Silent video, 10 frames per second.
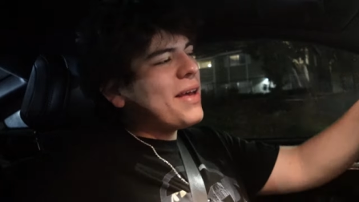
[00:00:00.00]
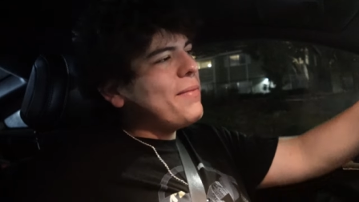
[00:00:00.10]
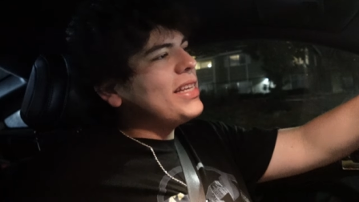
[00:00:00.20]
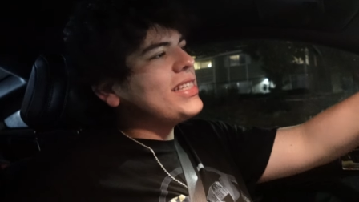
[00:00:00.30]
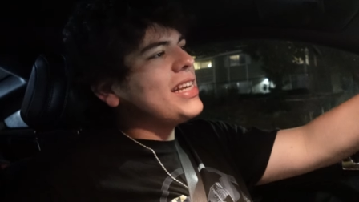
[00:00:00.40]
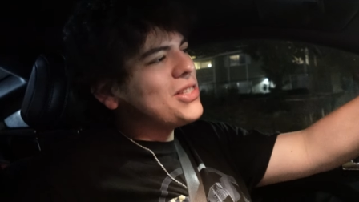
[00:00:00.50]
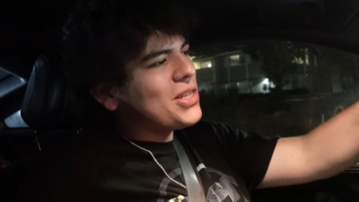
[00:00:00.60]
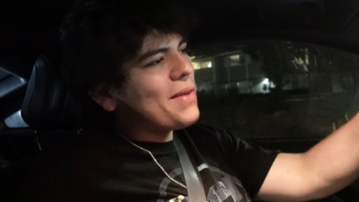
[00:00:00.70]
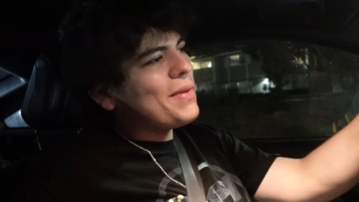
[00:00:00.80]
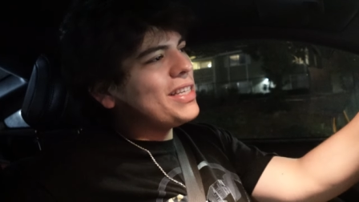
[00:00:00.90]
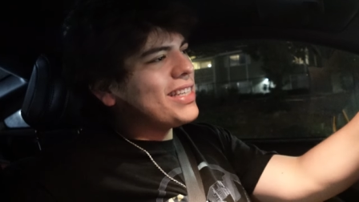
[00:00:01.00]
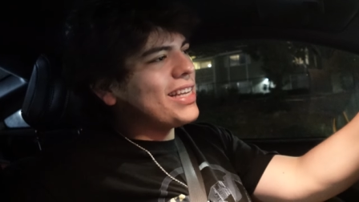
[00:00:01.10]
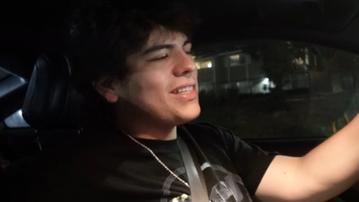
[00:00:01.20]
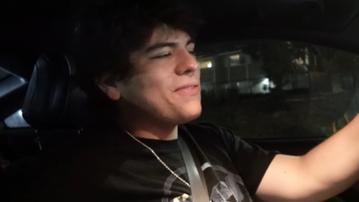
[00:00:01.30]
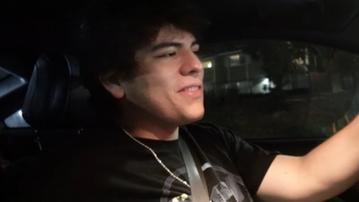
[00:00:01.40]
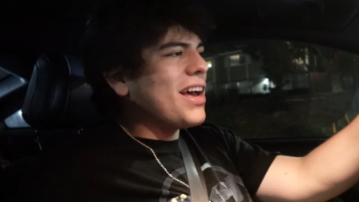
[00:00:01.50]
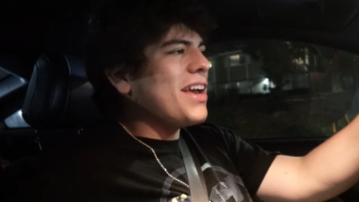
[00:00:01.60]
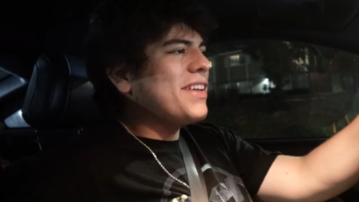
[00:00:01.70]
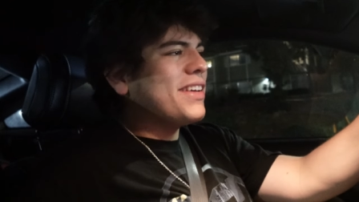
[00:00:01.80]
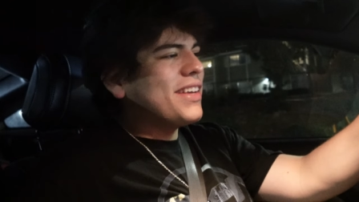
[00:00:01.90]
that makes sense, that makes sense. If
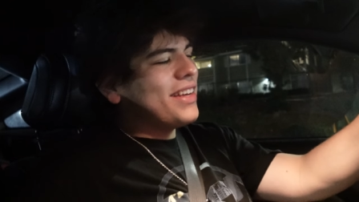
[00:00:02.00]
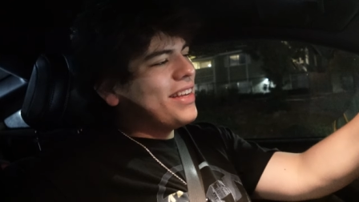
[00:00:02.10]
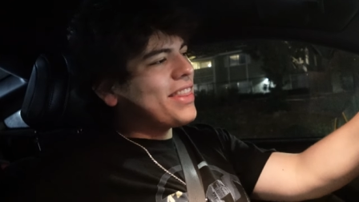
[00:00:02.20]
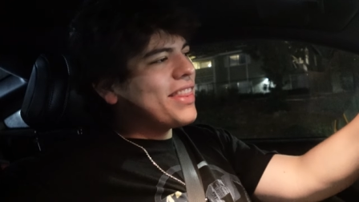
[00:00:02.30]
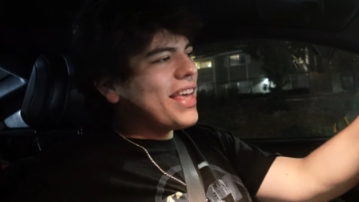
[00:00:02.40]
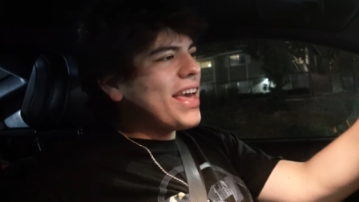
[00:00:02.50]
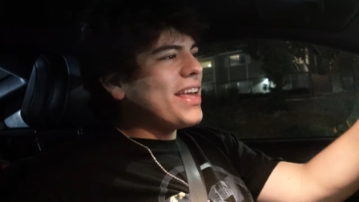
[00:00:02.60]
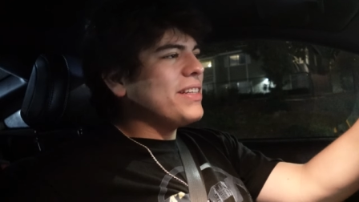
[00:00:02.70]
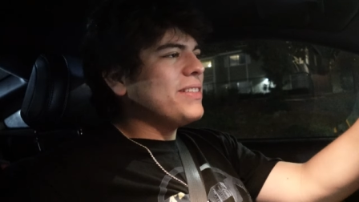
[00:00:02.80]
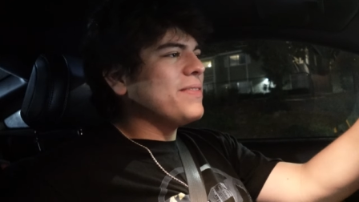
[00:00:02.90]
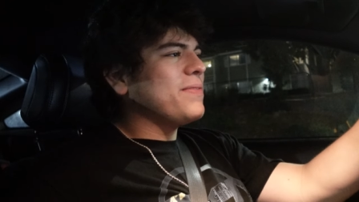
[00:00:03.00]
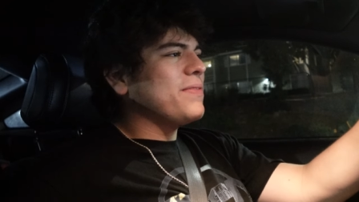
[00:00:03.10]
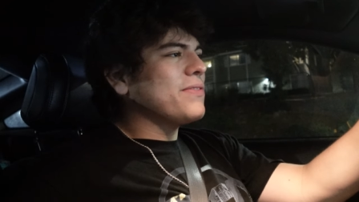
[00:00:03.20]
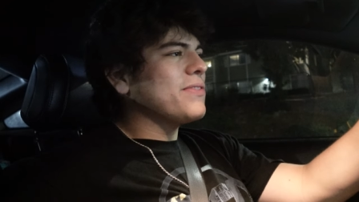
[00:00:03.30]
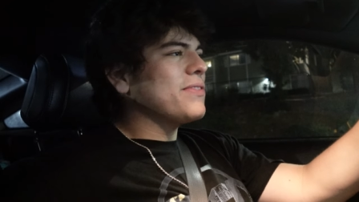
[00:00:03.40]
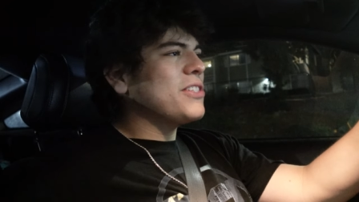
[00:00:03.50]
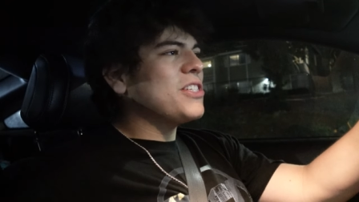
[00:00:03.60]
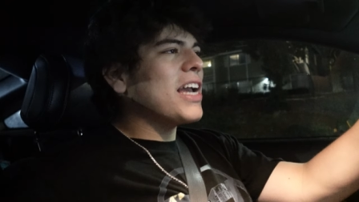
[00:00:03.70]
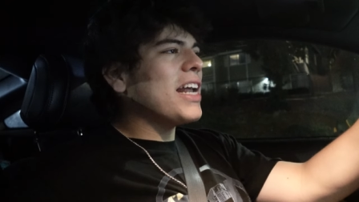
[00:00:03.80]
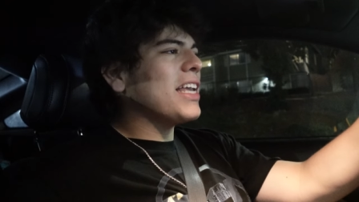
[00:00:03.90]
not, then you
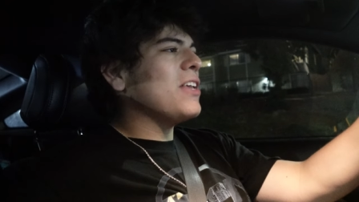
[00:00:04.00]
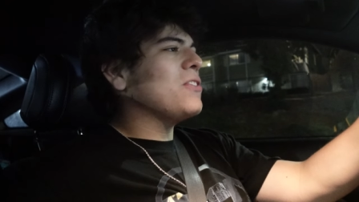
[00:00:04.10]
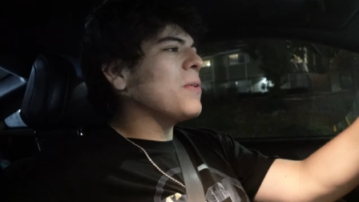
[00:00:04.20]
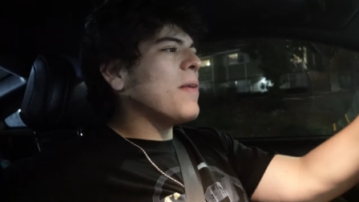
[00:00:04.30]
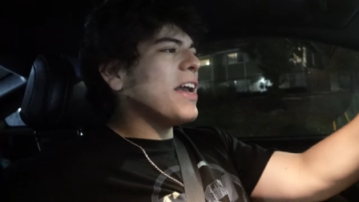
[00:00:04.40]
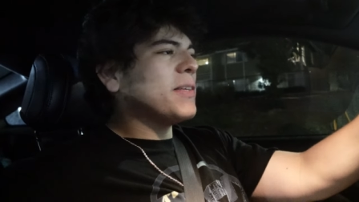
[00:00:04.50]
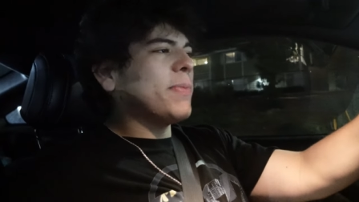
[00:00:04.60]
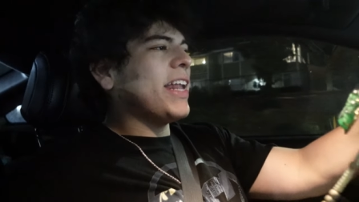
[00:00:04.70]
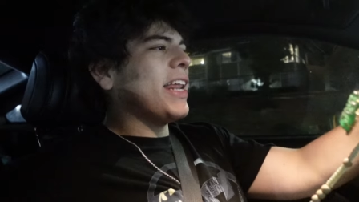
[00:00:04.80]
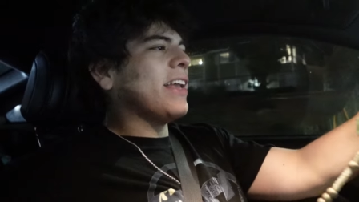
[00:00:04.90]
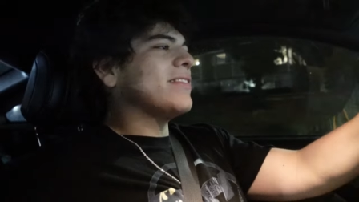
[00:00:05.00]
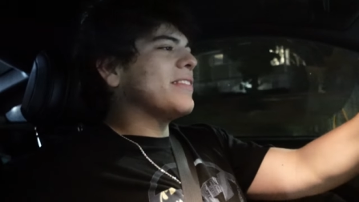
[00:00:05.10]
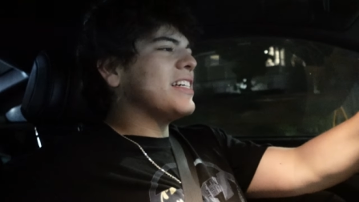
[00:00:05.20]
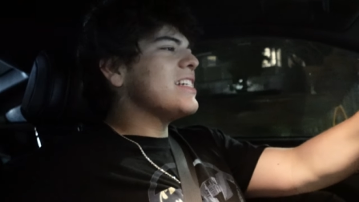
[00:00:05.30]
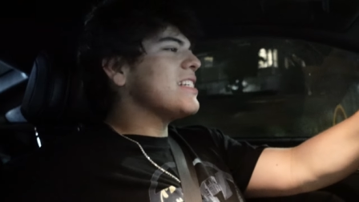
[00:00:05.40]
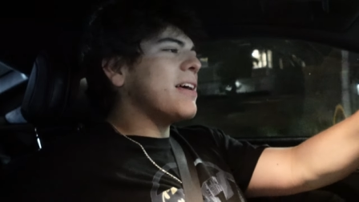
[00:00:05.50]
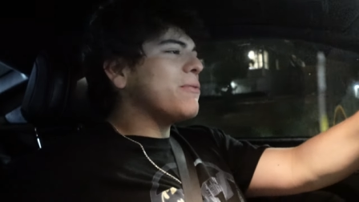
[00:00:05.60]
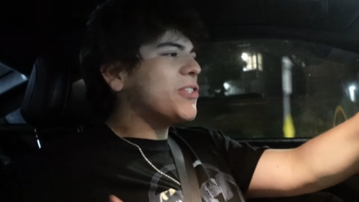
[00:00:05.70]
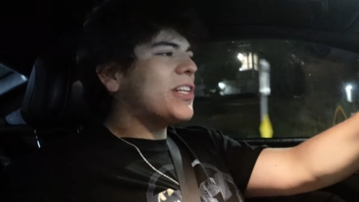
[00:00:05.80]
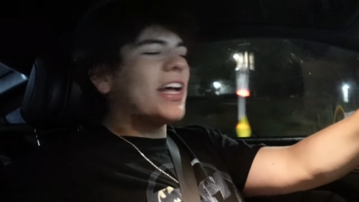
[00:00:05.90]
just gotta get used to my explaining, because I'm
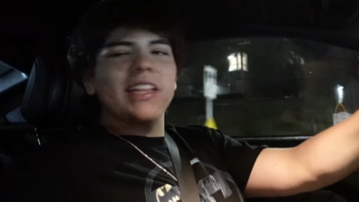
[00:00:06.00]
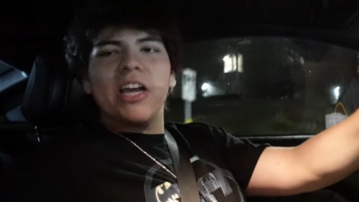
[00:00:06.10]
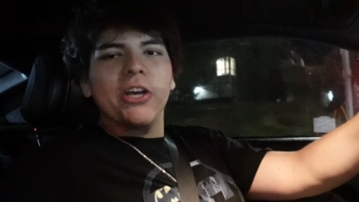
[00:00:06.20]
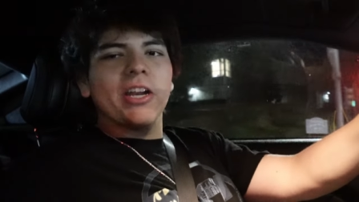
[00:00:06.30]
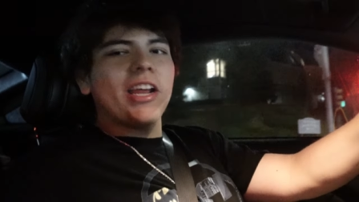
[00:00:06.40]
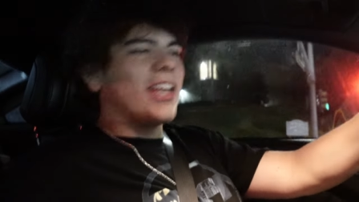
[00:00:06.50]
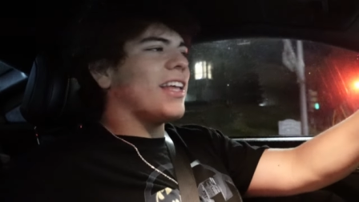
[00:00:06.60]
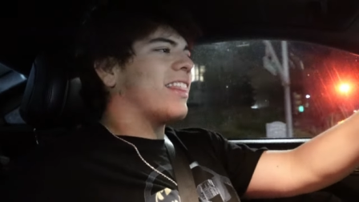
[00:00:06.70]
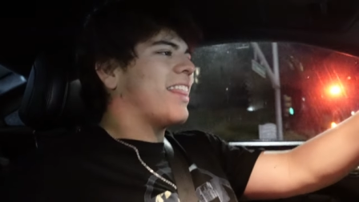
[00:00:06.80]
just not that good at it.